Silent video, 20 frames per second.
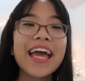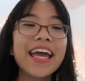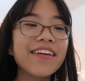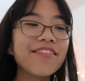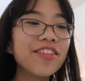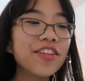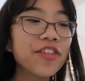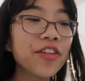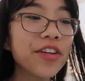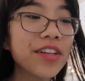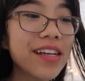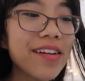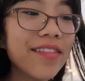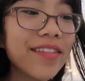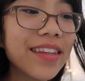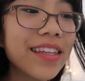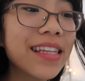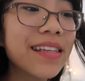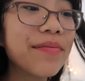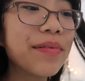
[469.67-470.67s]
If it turns
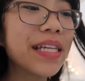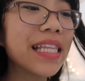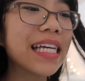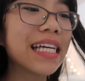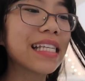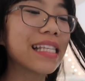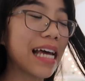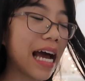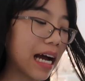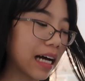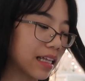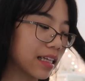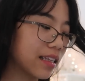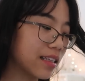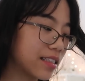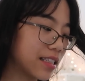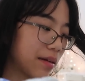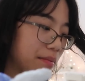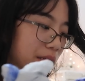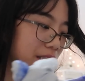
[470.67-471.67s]
out to be exactly
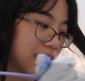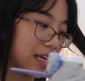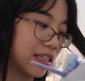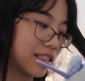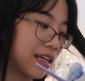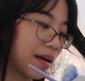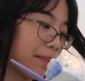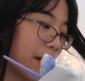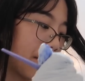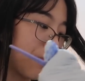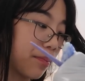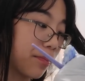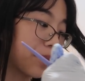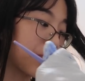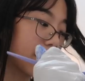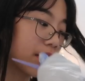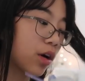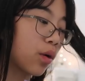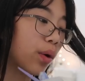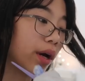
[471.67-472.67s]
the same as last time,
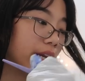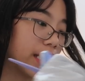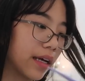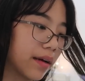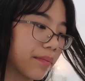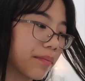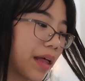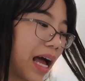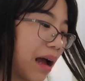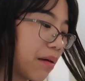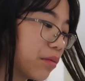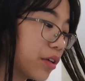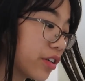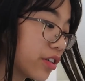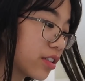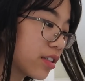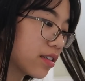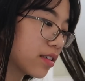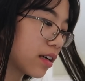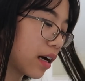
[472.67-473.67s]
I'm quitting. I'm
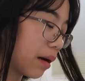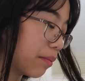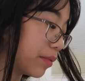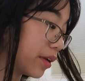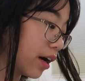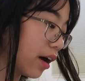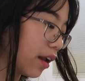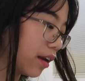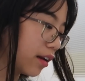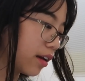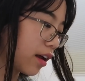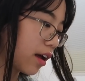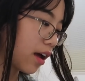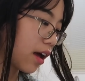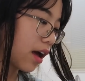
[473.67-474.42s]
just, I'm done.